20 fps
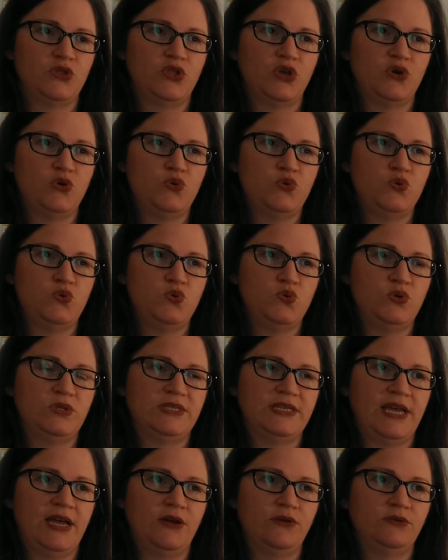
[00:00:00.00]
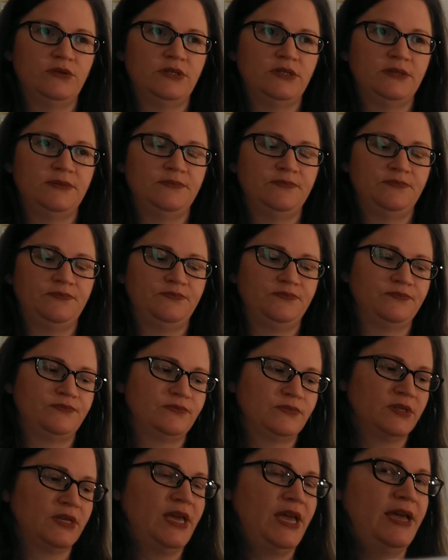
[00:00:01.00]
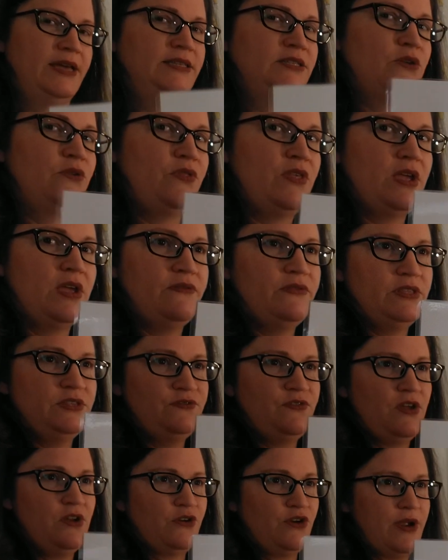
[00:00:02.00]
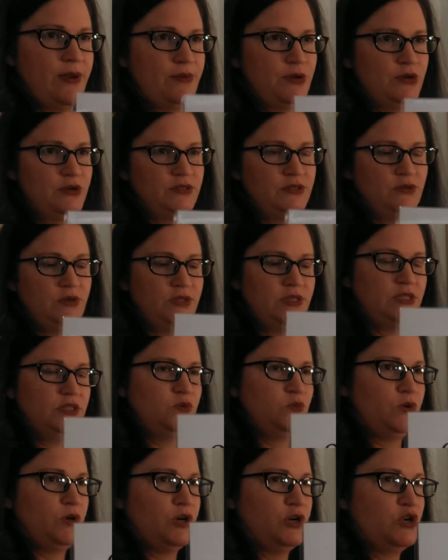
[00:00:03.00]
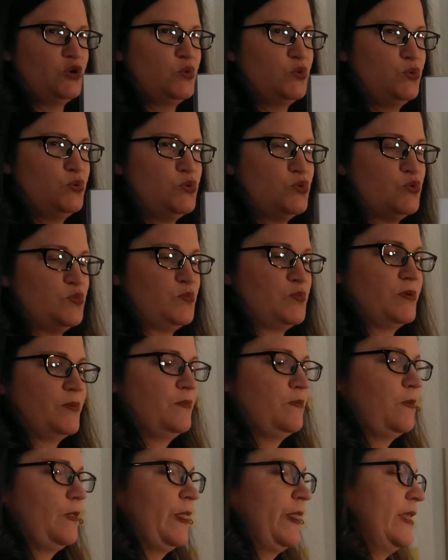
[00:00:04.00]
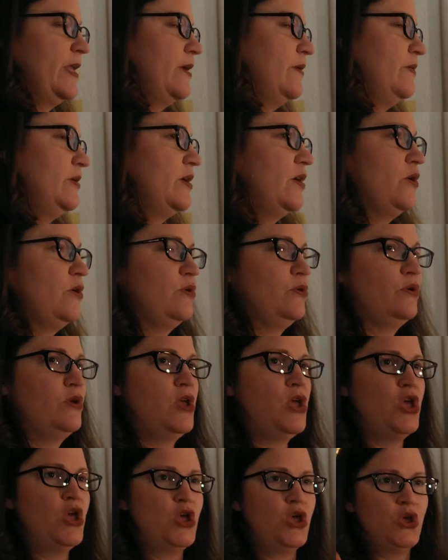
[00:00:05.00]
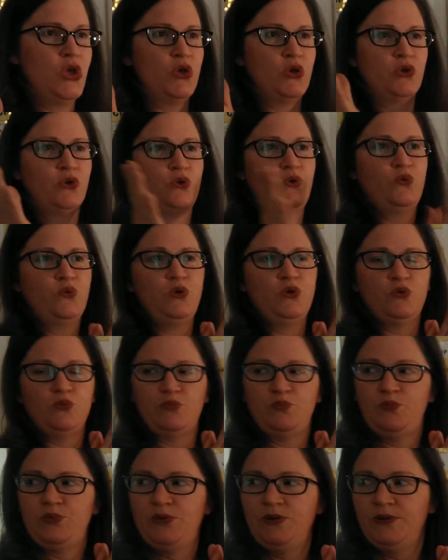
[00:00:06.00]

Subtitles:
the ooh sound. Okay, so think of this phonogram when you're doing this word, group. Here we go. Group.